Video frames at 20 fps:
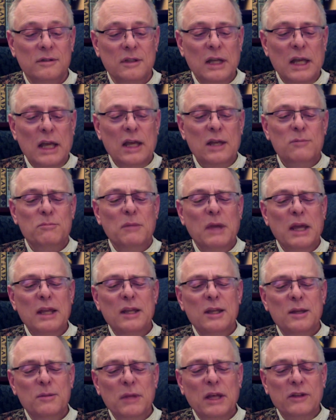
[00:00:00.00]
It made
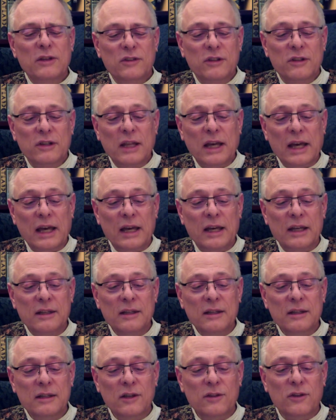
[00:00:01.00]
him as glad
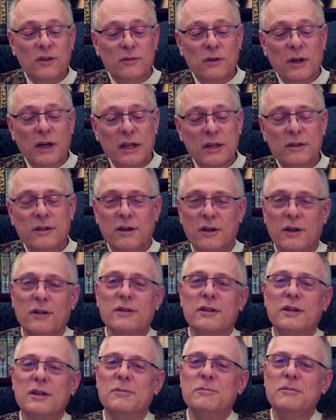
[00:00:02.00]
as if I had called
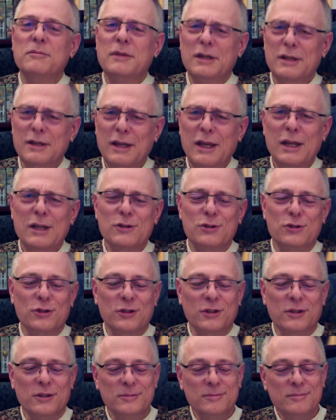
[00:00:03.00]
him an angel.